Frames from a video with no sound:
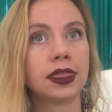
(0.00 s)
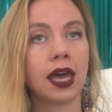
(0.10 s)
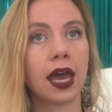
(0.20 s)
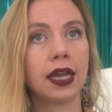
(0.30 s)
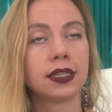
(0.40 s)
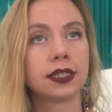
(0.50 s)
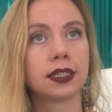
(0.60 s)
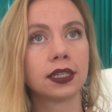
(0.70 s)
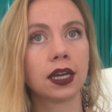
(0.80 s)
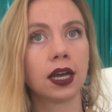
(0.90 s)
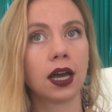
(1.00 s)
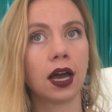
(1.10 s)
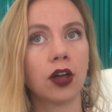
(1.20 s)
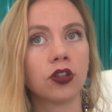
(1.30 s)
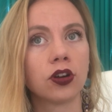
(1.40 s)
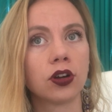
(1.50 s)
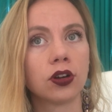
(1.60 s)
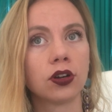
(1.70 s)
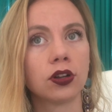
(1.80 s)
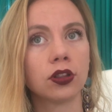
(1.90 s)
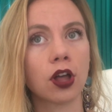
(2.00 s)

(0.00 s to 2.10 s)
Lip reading: that other